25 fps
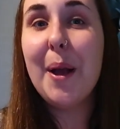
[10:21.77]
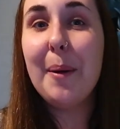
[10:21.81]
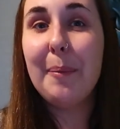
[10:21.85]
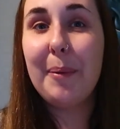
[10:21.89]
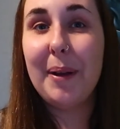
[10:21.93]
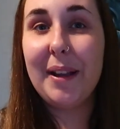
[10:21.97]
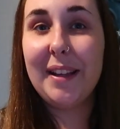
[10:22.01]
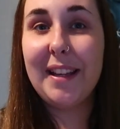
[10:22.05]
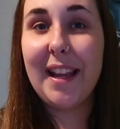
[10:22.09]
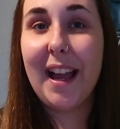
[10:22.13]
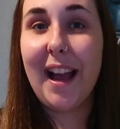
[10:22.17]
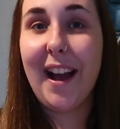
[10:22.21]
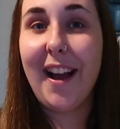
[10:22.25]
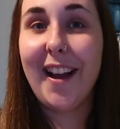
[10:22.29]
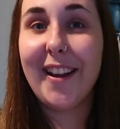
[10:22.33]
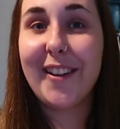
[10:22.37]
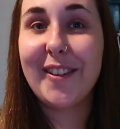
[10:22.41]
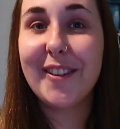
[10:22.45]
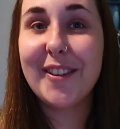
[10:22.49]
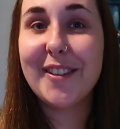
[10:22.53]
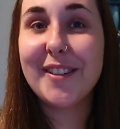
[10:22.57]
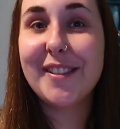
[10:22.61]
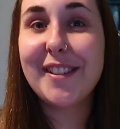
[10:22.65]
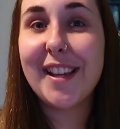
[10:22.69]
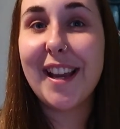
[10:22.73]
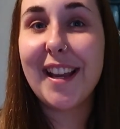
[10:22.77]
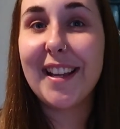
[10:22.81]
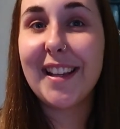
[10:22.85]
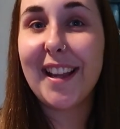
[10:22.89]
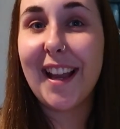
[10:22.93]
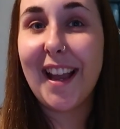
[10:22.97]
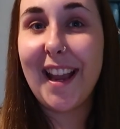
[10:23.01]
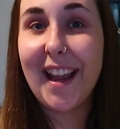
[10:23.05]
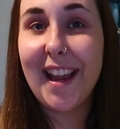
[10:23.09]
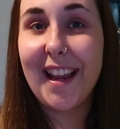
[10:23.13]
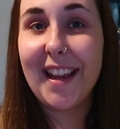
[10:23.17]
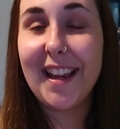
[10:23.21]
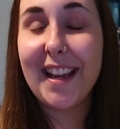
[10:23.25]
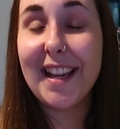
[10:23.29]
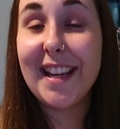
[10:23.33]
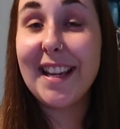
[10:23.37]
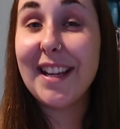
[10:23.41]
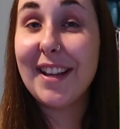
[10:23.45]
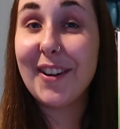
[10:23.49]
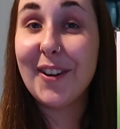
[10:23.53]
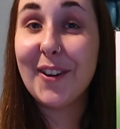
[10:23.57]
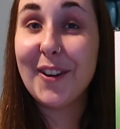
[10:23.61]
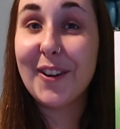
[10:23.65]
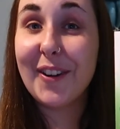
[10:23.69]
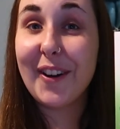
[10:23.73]
But yeah, I got Jake
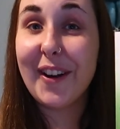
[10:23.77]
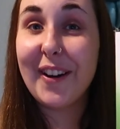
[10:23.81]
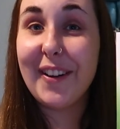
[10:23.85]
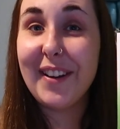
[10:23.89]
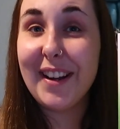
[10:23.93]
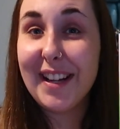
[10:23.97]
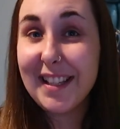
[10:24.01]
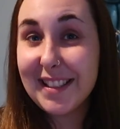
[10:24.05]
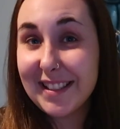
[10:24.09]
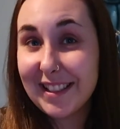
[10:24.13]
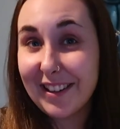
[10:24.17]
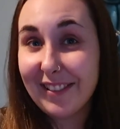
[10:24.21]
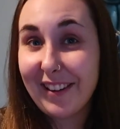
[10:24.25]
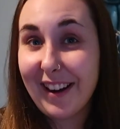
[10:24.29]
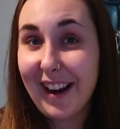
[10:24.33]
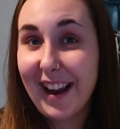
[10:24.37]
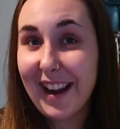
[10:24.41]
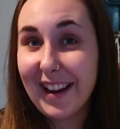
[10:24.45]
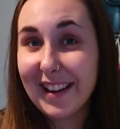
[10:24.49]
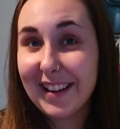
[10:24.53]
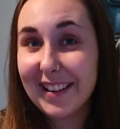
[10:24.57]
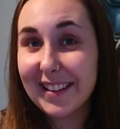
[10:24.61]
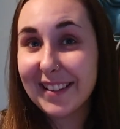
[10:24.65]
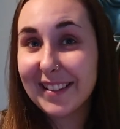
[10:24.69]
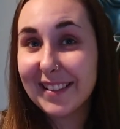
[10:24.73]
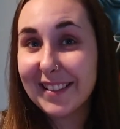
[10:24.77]
a Oreo Easter egg.